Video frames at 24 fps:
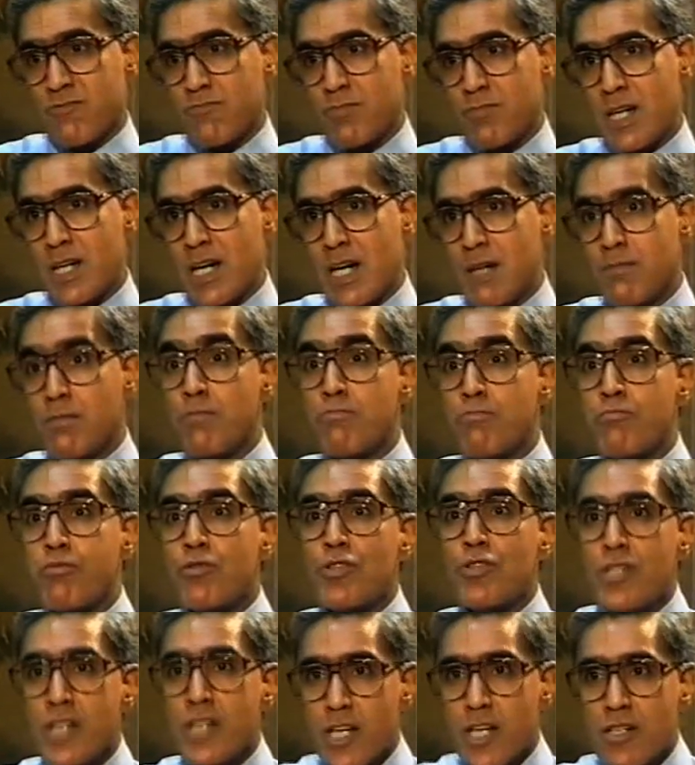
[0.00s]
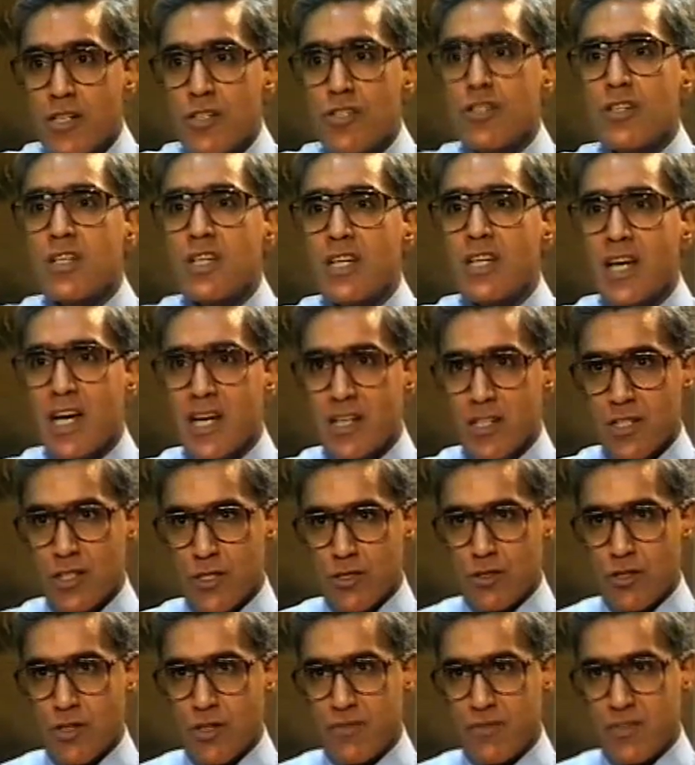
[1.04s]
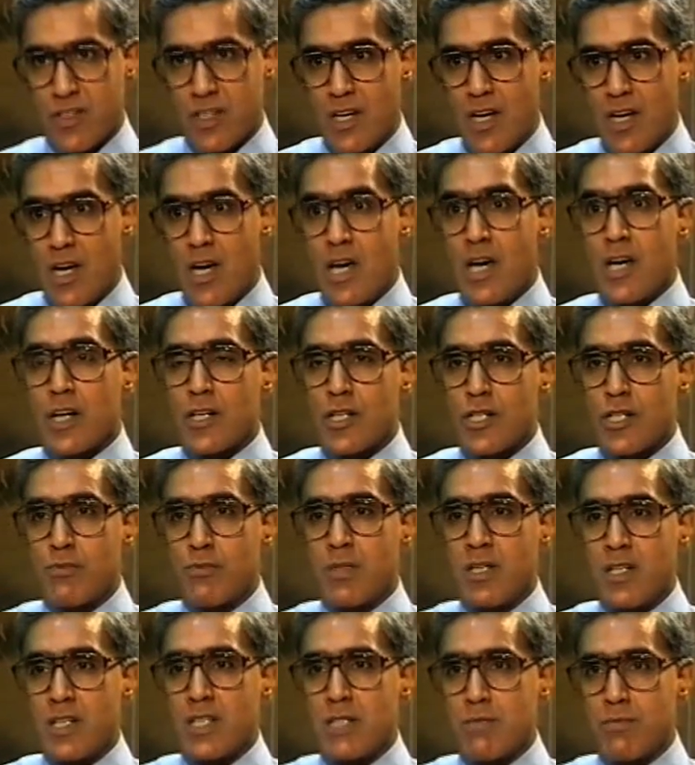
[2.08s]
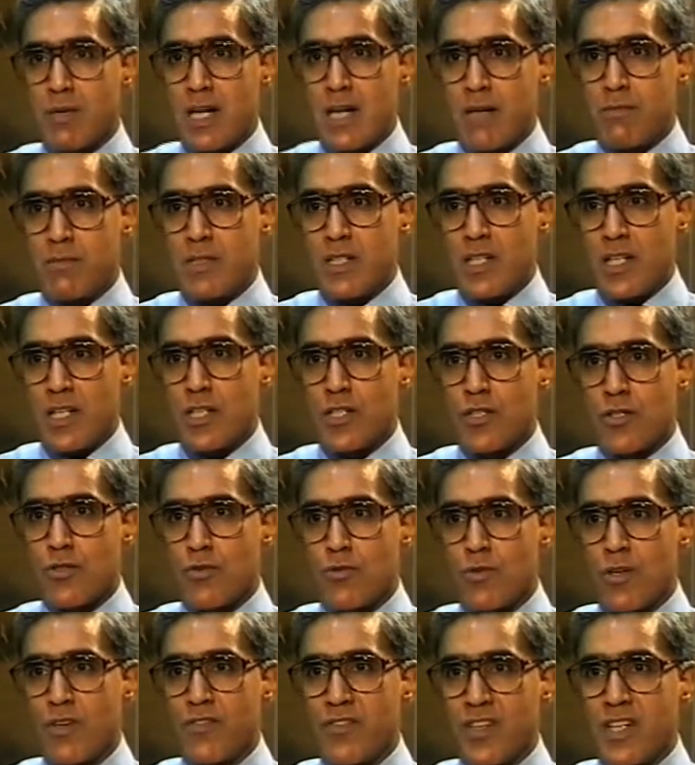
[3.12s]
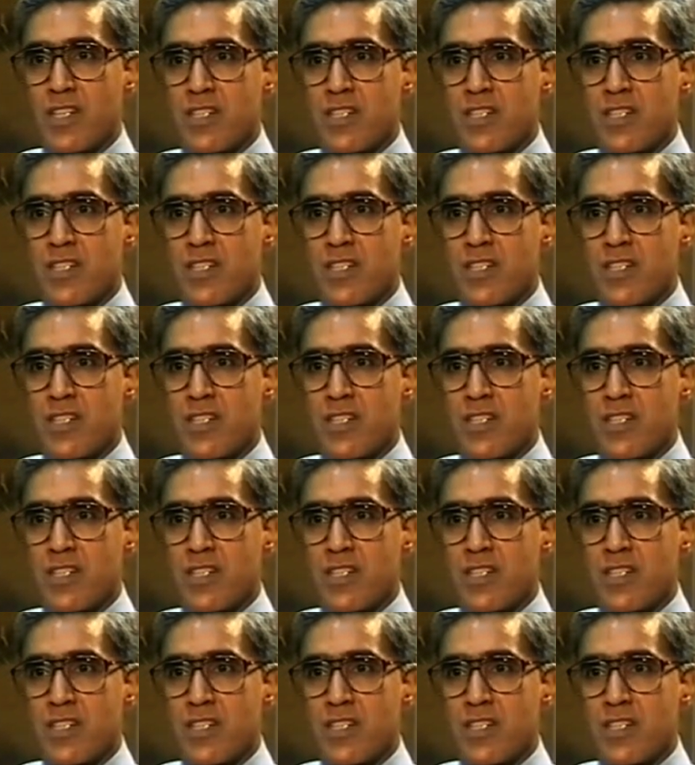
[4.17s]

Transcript: have become potentially catastrophic, Kashmir has become an issue of